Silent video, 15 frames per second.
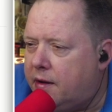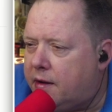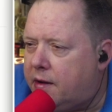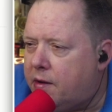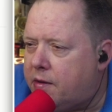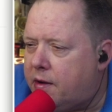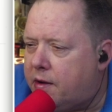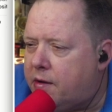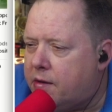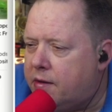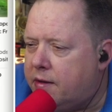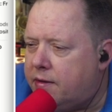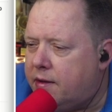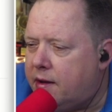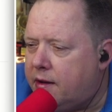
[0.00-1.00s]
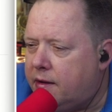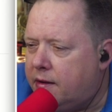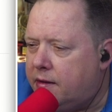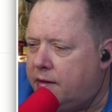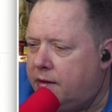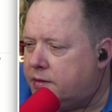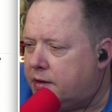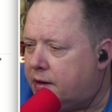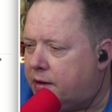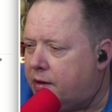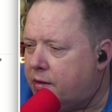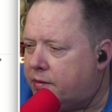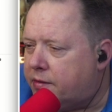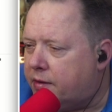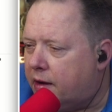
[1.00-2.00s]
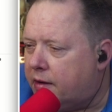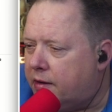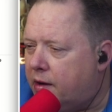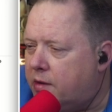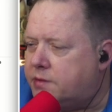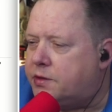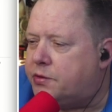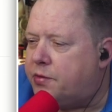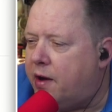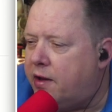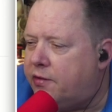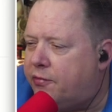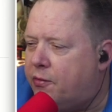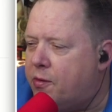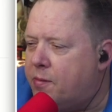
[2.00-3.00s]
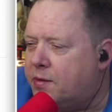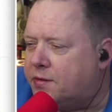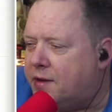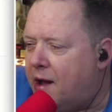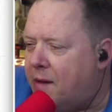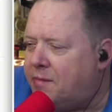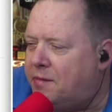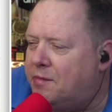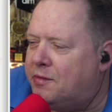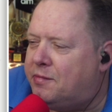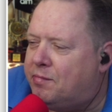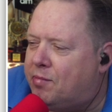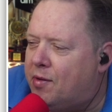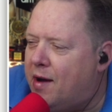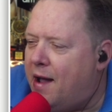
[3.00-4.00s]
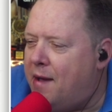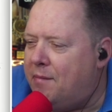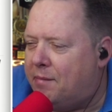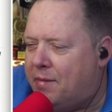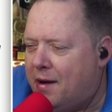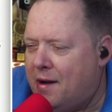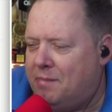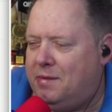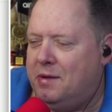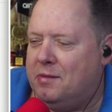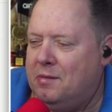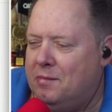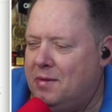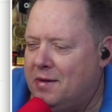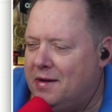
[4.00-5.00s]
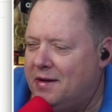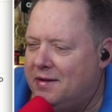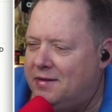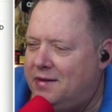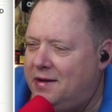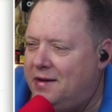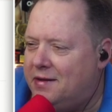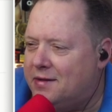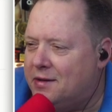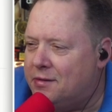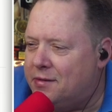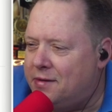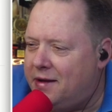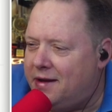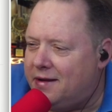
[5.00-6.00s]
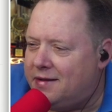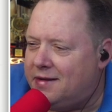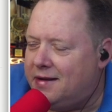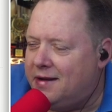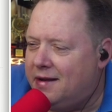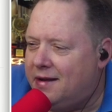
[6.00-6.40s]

A Coca-Cola thing? Looks like a Coke truck. Oh, it's a Transformers Optimus Prime popped up bucket. Jeez Louise.